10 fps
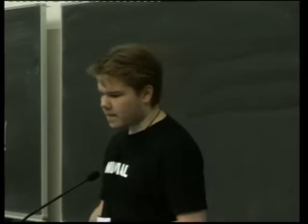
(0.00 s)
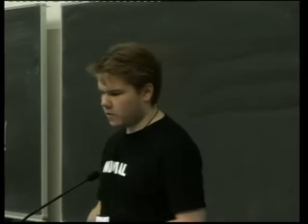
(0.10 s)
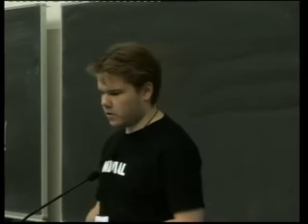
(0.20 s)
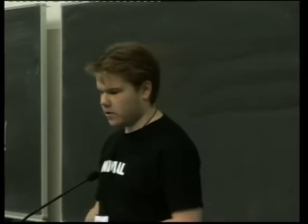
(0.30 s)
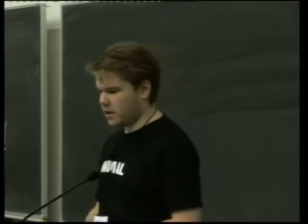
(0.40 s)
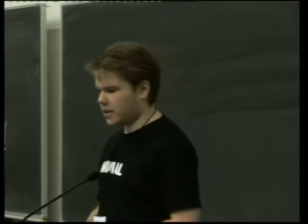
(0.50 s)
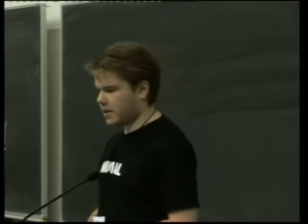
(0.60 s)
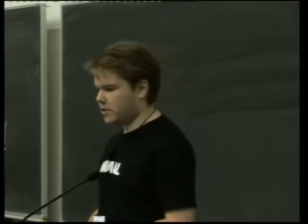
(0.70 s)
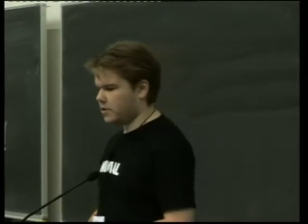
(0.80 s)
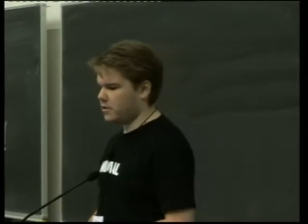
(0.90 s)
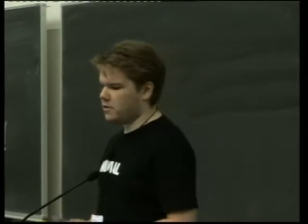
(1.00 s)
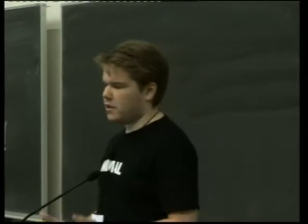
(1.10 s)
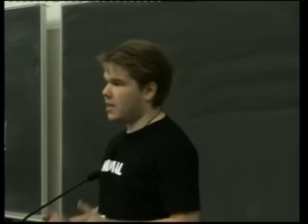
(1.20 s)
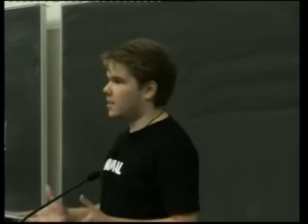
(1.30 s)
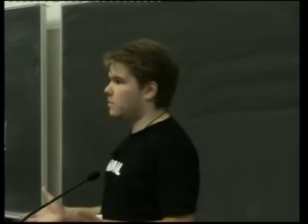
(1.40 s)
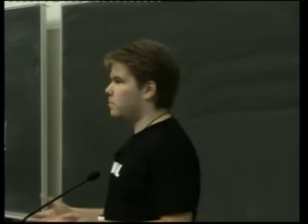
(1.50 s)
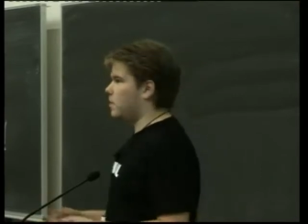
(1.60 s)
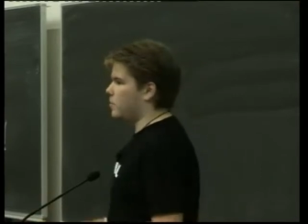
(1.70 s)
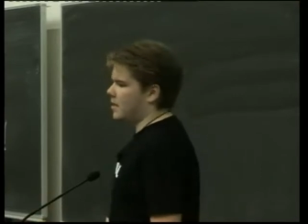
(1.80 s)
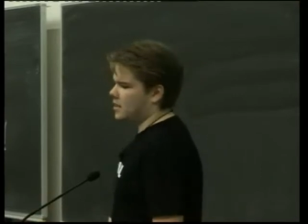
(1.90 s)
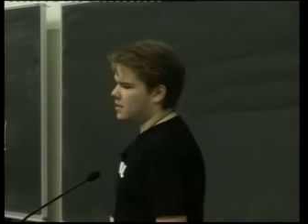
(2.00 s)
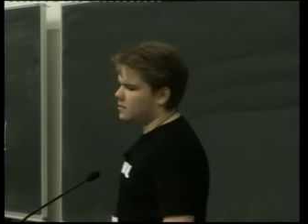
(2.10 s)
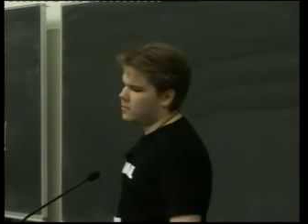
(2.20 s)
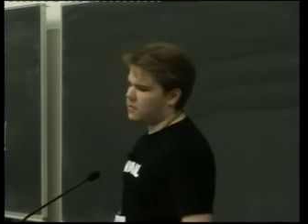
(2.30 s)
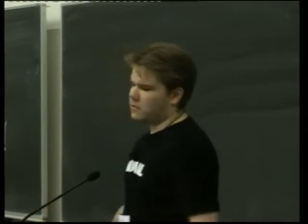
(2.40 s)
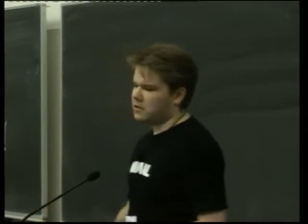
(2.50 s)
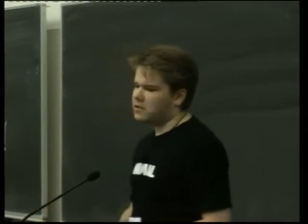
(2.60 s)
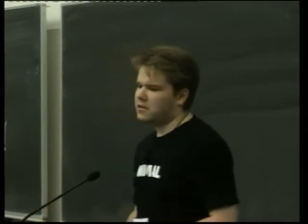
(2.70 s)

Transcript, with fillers: for those architectures, except PowerPC, of course.